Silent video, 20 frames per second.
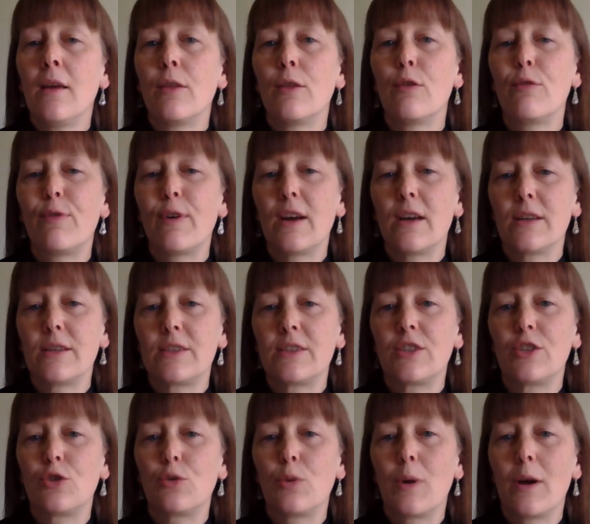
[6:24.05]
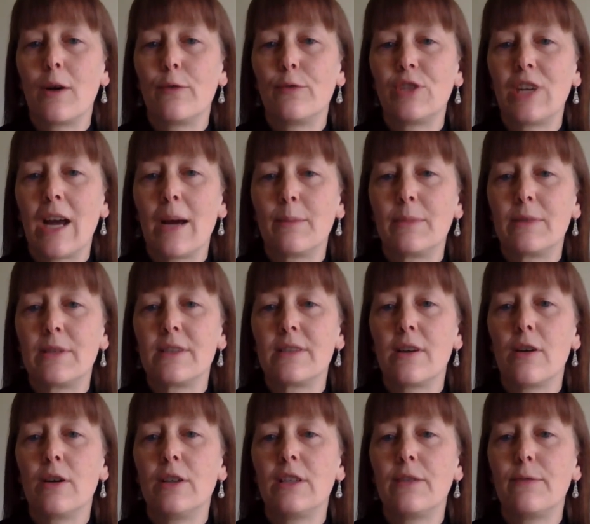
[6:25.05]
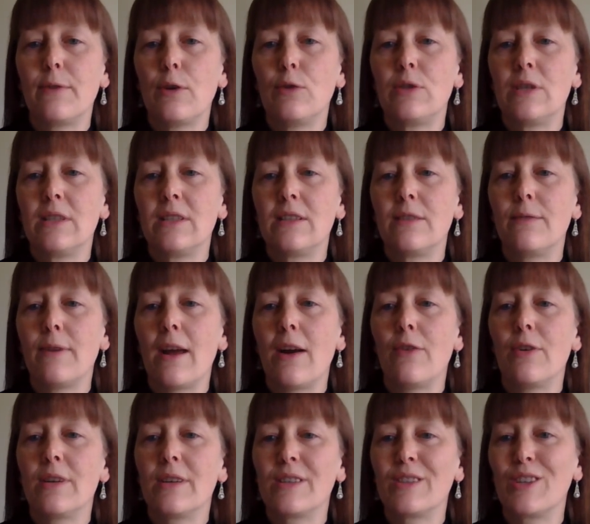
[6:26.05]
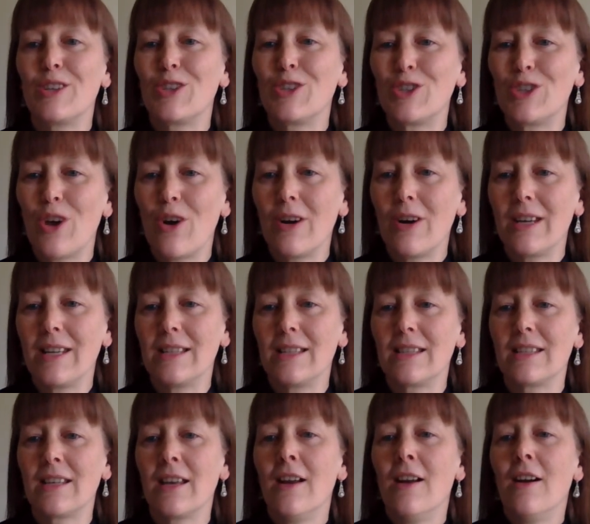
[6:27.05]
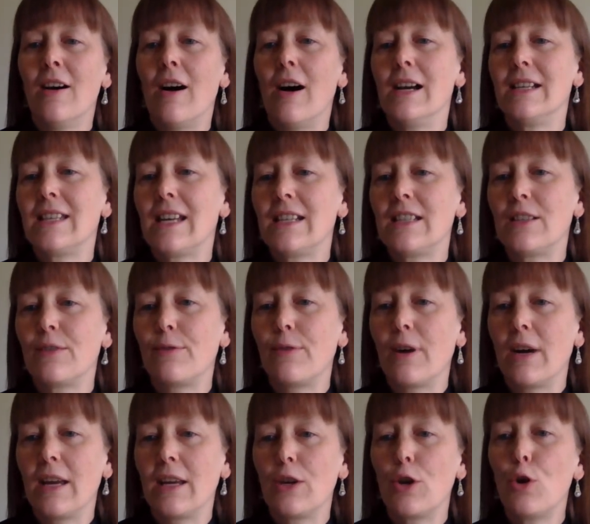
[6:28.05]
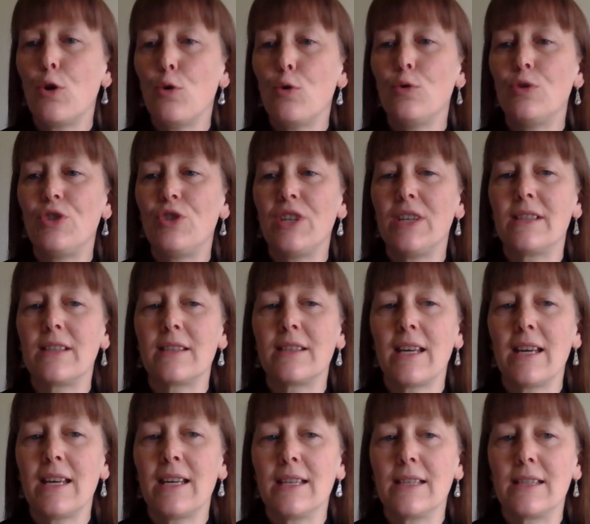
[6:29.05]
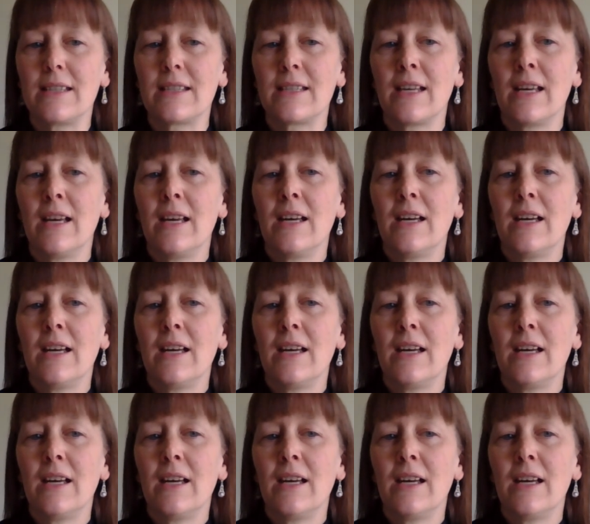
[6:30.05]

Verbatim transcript: The first 12 chapters are devoted to various signs identifying who Jesus is